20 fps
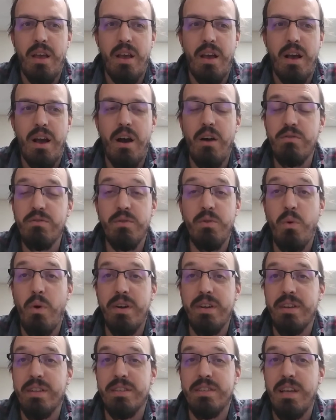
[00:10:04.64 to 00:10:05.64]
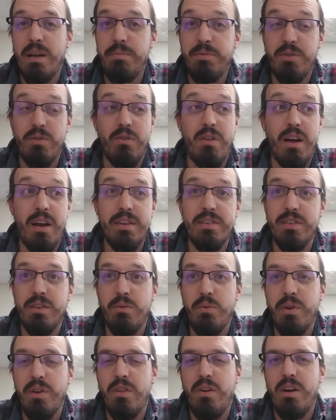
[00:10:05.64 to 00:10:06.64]
however you want to conceptualize
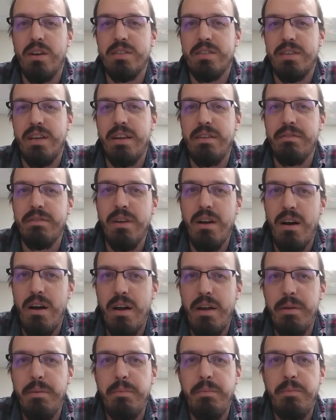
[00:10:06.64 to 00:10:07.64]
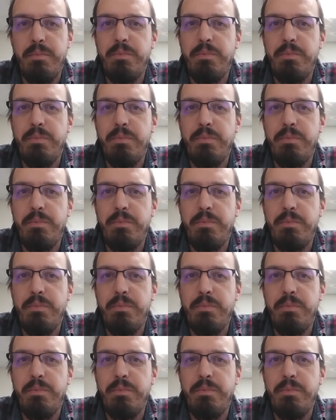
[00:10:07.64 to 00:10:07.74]
it, we lost sight of God.